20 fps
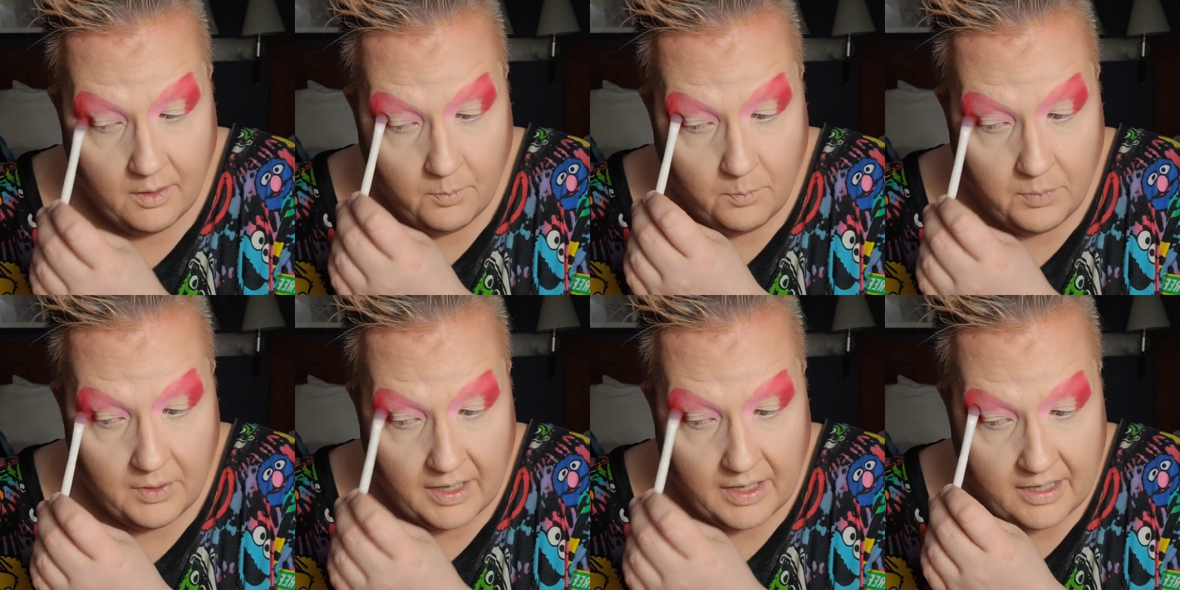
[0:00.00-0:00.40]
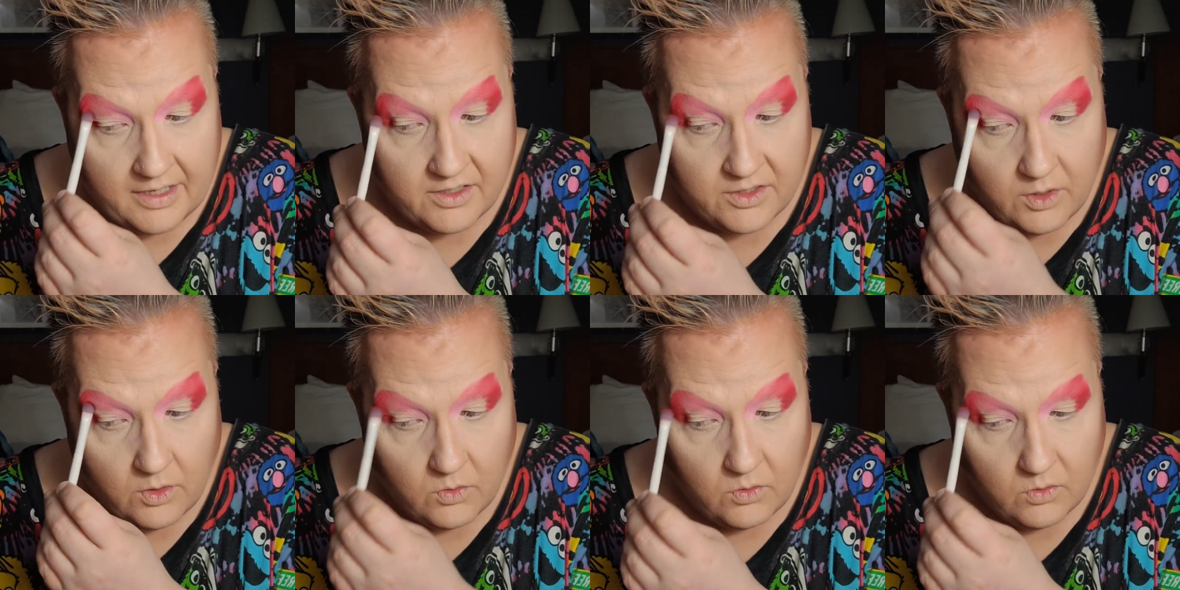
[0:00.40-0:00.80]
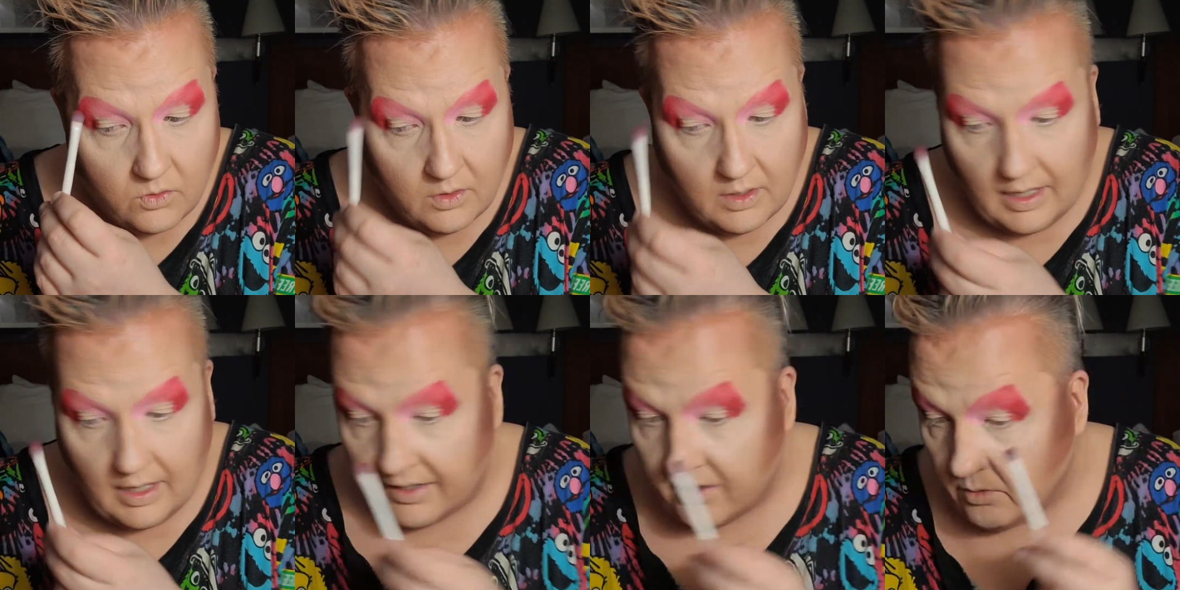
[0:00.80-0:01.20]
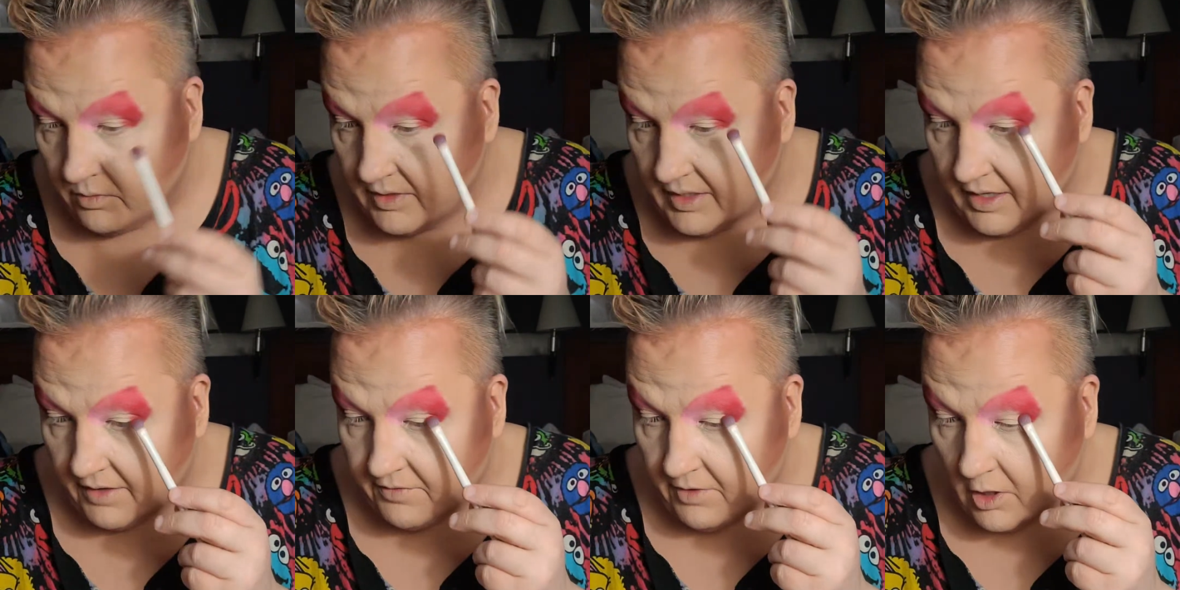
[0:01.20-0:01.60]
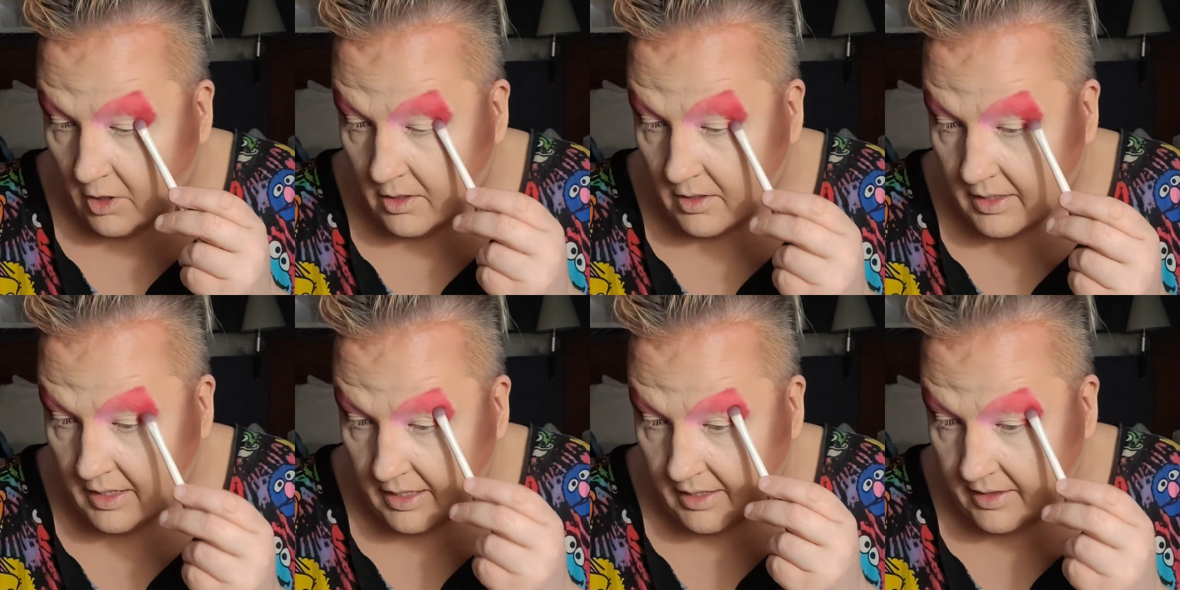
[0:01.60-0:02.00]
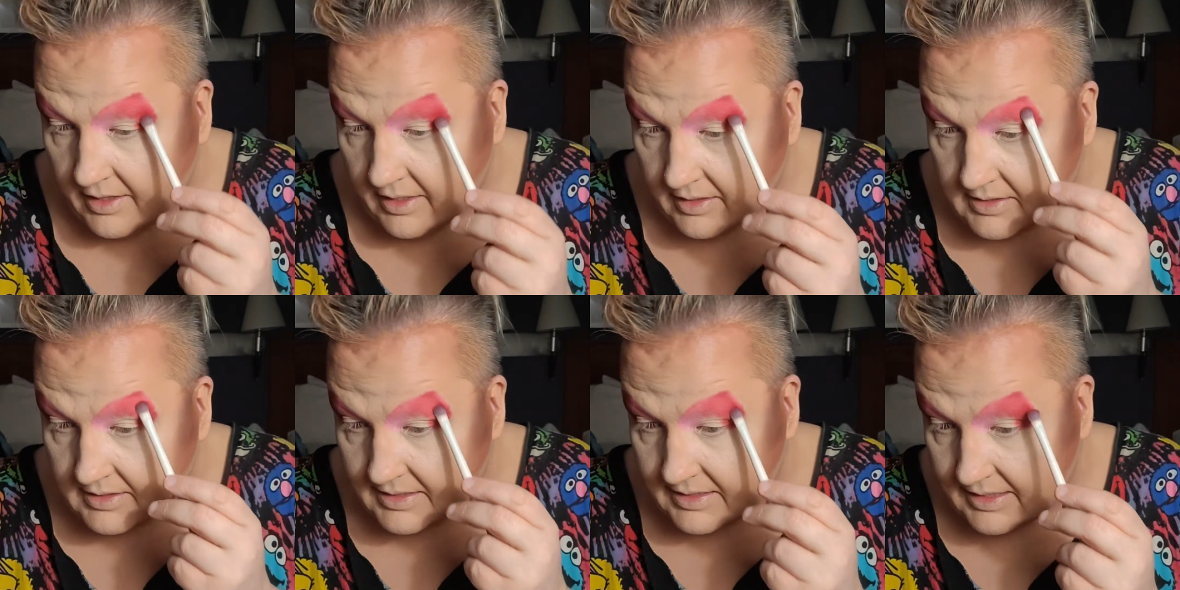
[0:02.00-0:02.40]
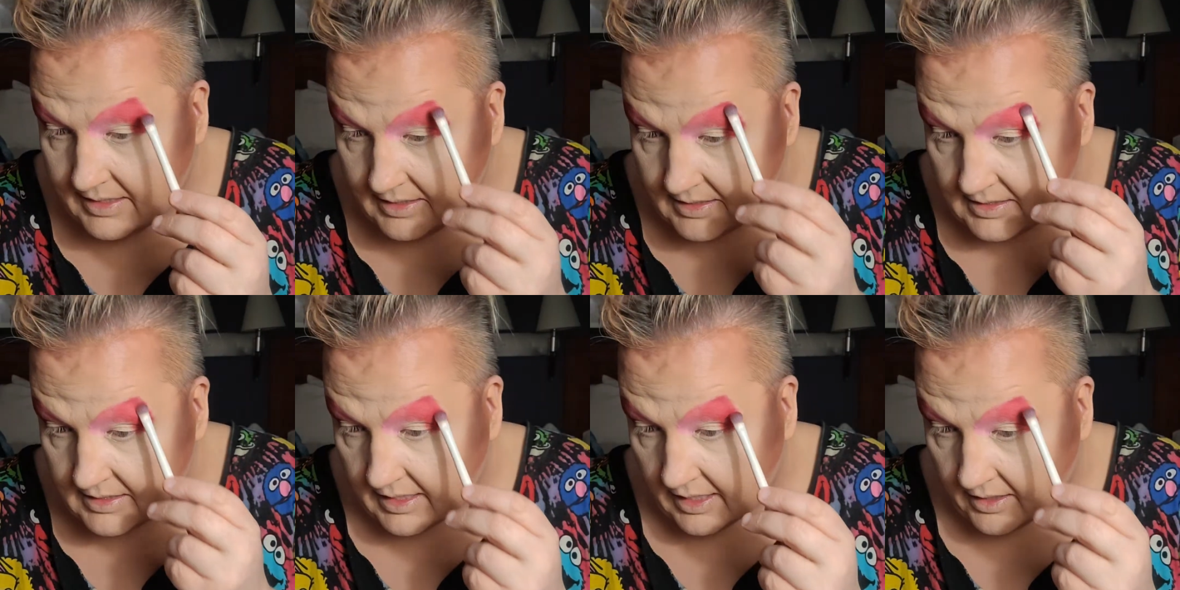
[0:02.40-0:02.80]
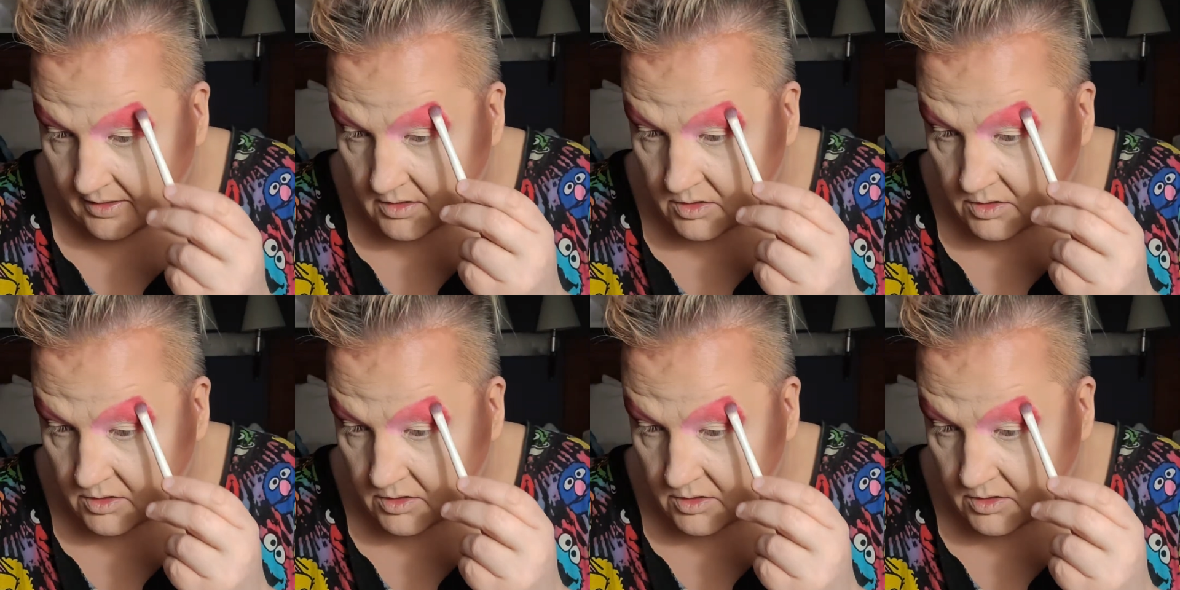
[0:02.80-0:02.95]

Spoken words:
But I don't think I've heard anything since then.